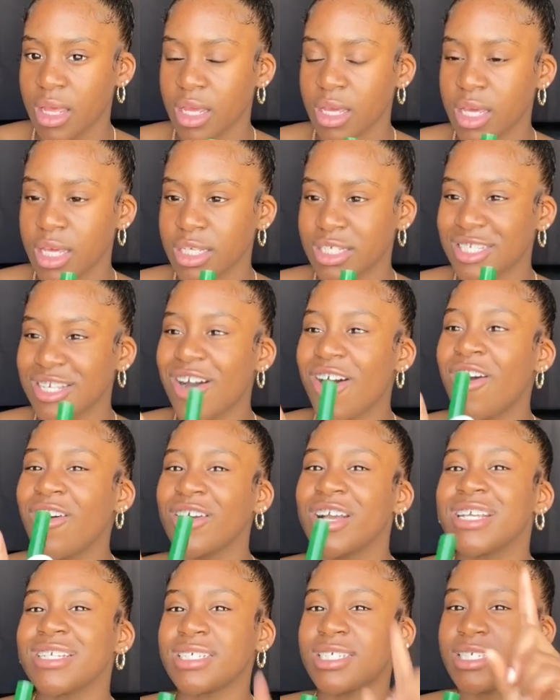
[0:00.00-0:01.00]
It's
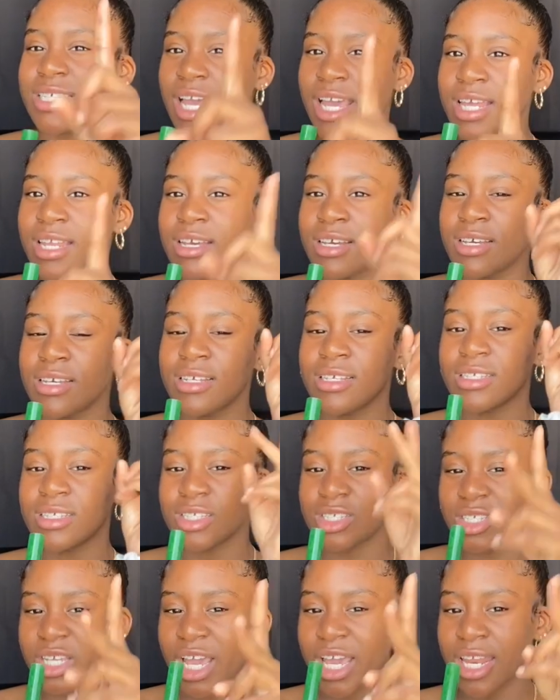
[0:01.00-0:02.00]
Jada,
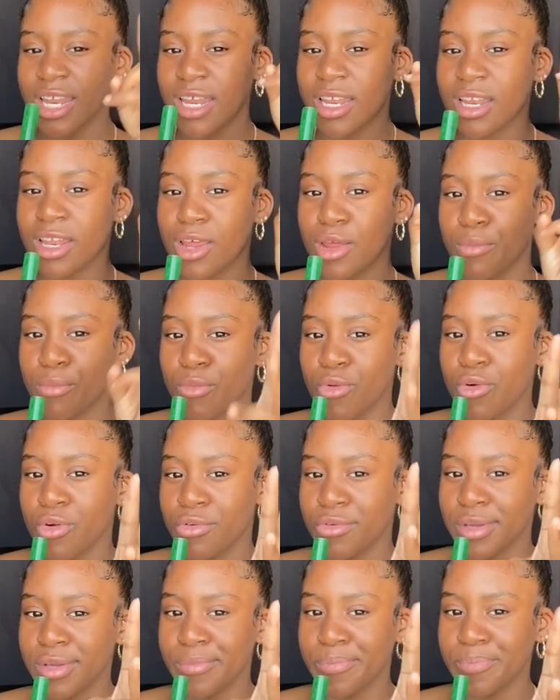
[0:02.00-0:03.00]
Jaden, and Maury.